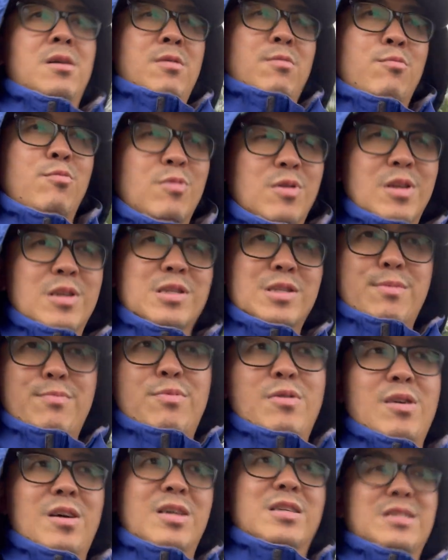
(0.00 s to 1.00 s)
I'm really
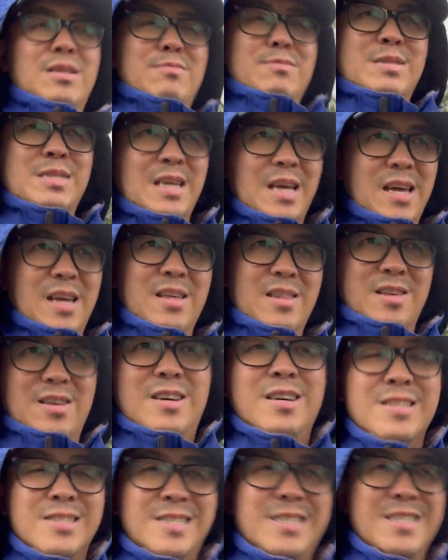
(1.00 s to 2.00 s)
surprised I'm saying
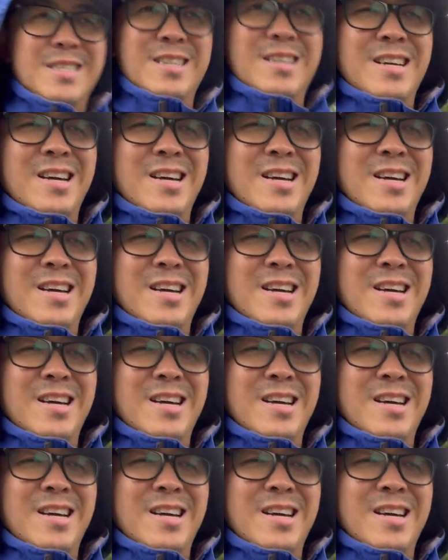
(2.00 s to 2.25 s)
this.